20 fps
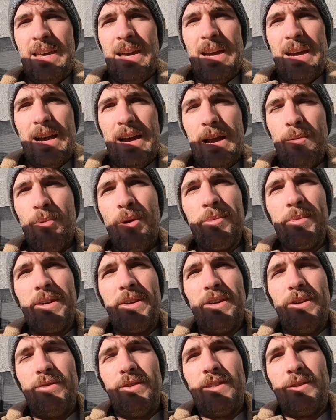I probably
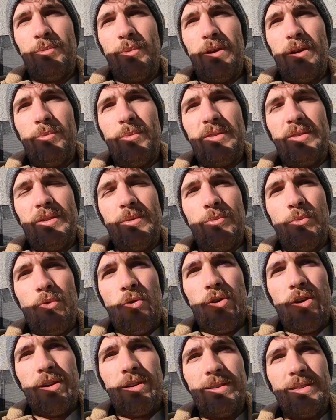could have experimented
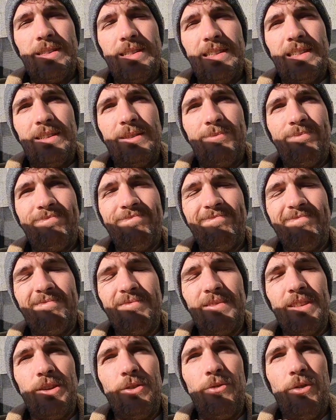more to
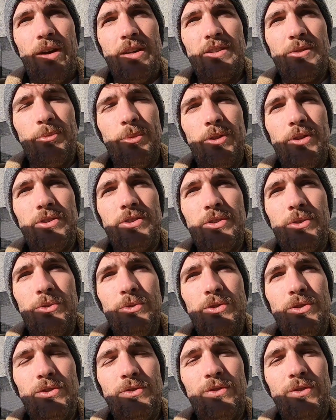find some other
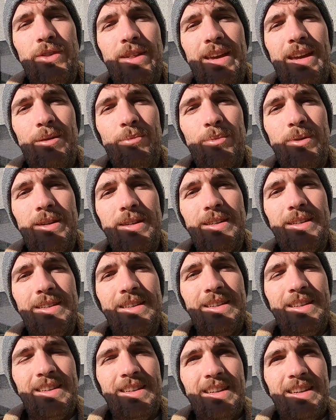solutions for that, but
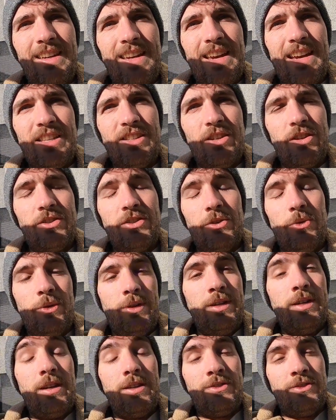it's also a
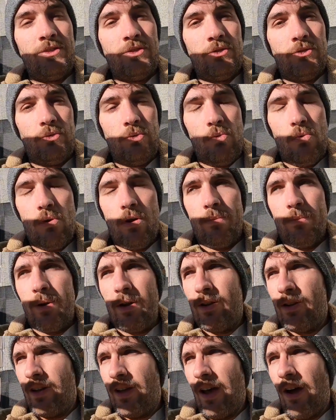dust
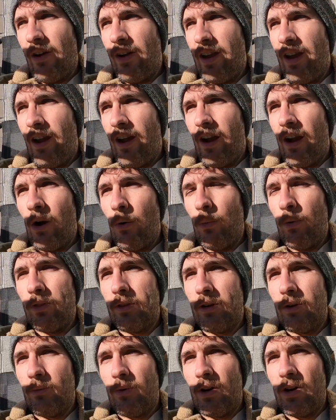storm out here when
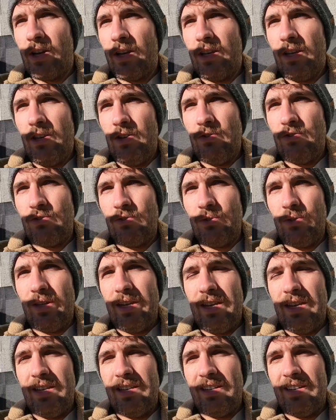they're working
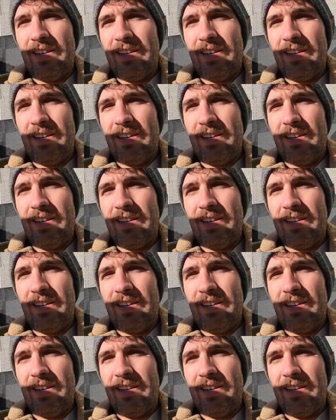usually.